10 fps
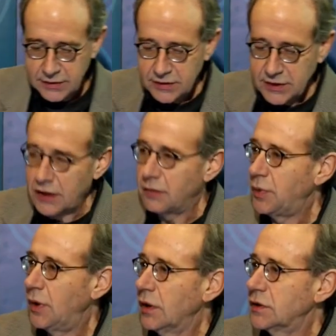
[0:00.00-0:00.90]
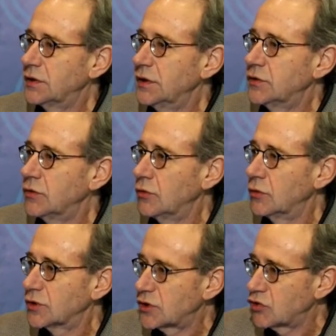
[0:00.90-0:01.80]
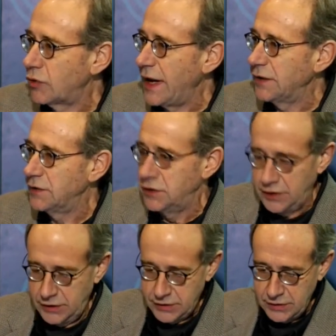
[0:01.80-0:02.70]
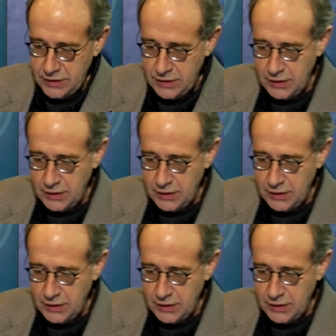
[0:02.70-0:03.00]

a set of policies or strategies